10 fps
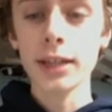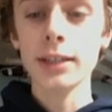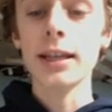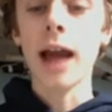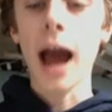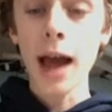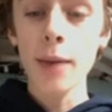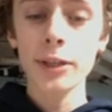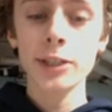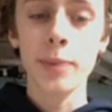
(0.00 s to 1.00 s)
that
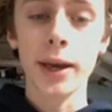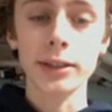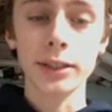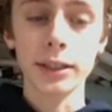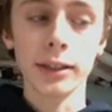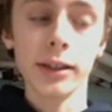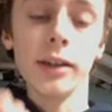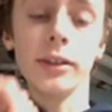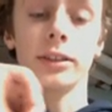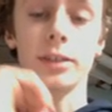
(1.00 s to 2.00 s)
I'm expecting
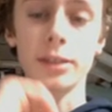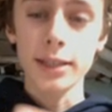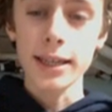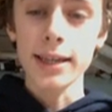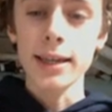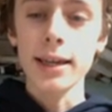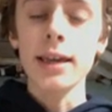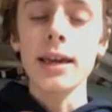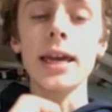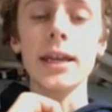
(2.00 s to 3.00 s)
to see
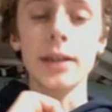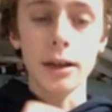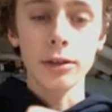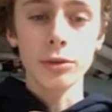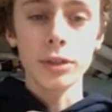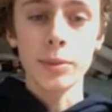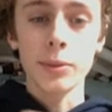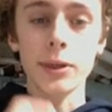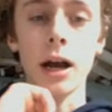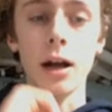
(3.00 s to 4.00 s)
in Hello
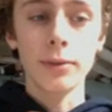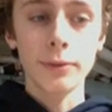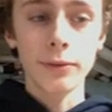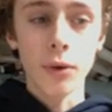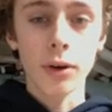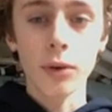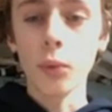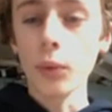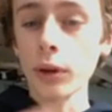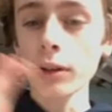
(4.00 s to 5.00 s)
Neighbor Alpha 4.
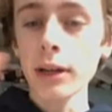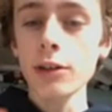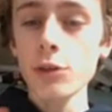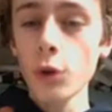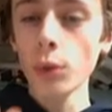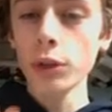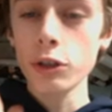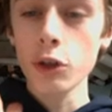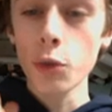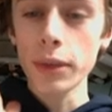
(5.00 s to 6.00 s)
We're not totally
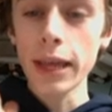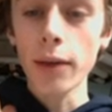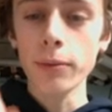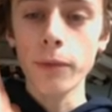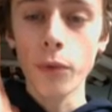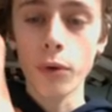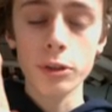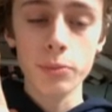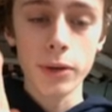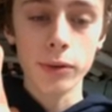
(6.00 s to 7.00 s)
sure when the Alpha 4
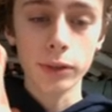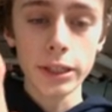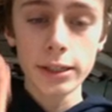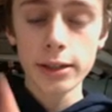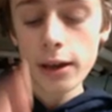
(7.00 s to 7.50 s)
is being released,